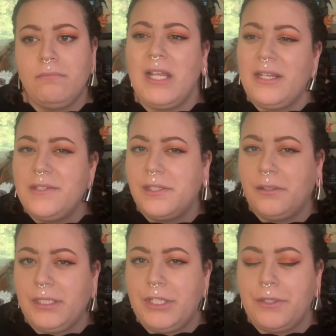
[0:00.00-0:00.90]
not
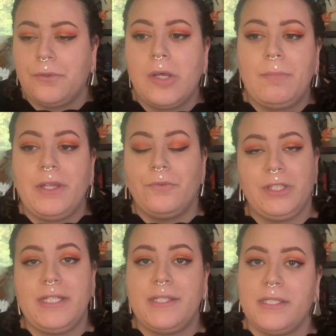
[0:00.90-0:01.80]
necessarily new, but
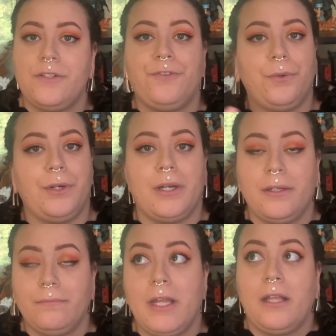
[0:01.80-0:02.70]
releases for
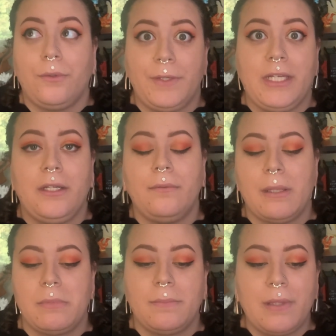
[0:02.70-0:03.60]
Halloween, blah,
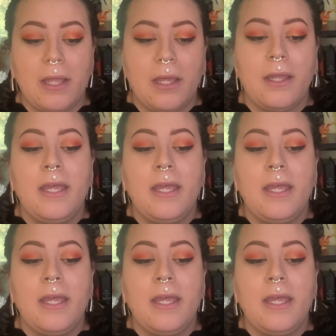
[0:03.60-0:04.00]
blah, blah.